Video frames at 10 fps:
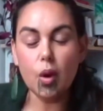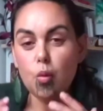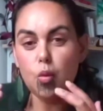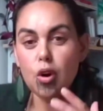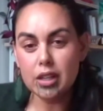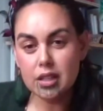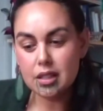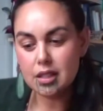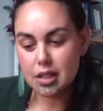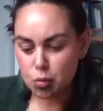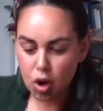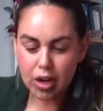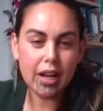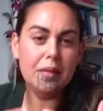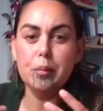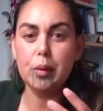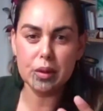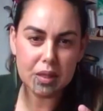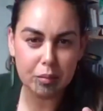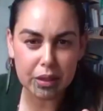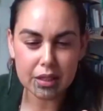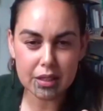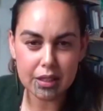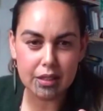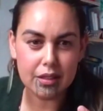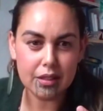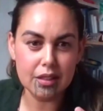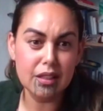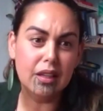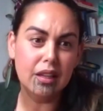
what is what are the possibilities